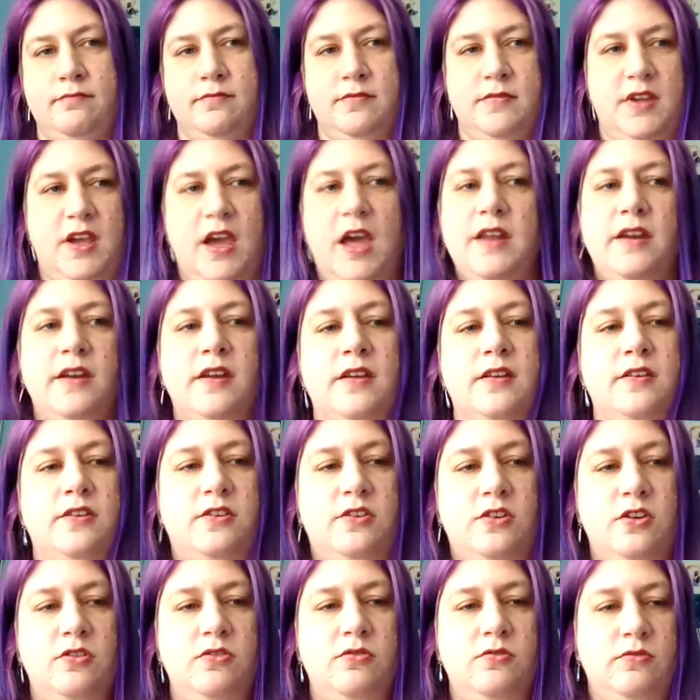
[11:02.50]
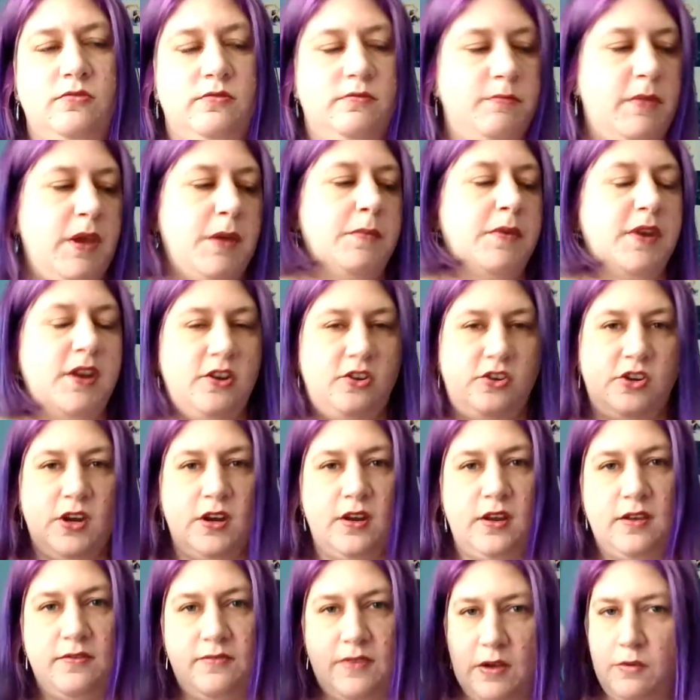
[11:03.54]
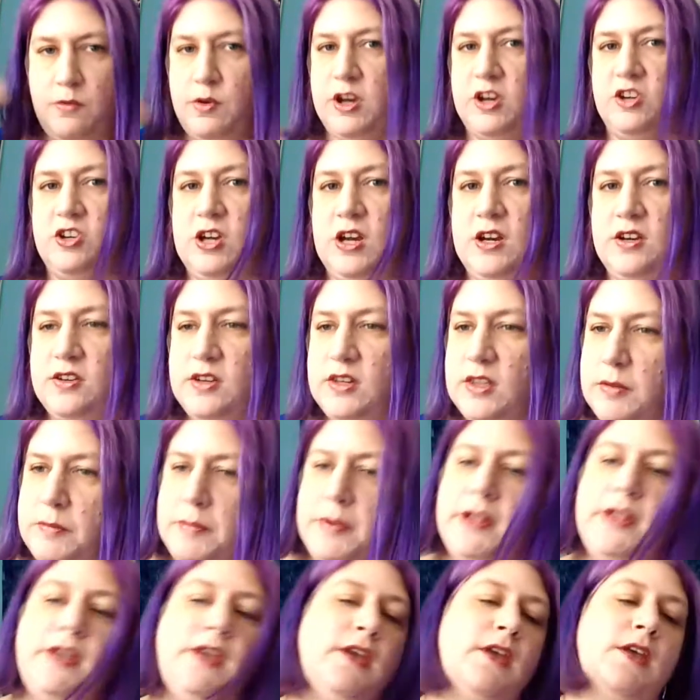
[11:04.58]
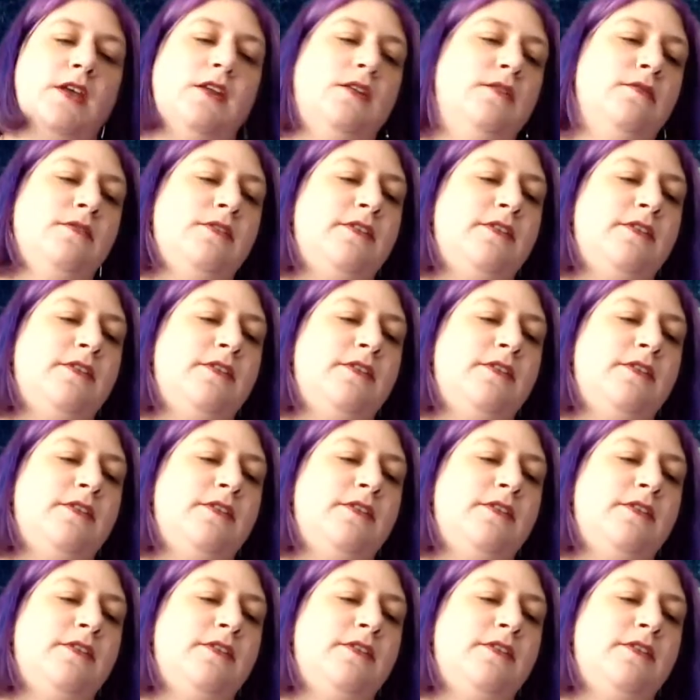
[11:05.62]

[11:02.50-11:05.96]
kind of do, maybe to change, if I want to change the plan.